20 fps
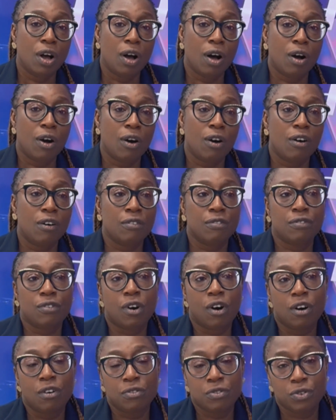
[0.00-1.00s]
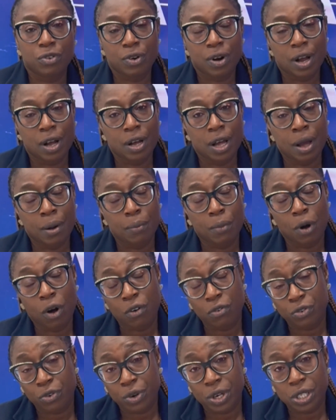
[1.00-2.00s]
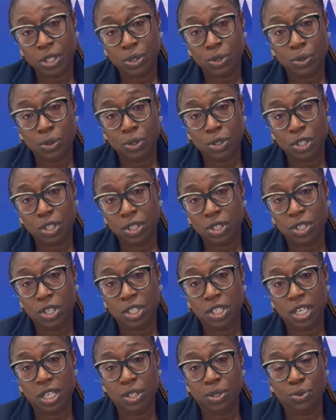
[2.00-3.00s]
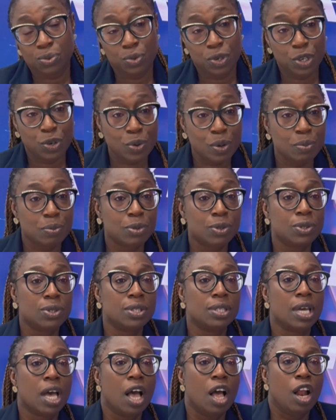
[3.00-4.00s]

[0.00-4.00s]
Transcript: of off-grid solutions such as renewables,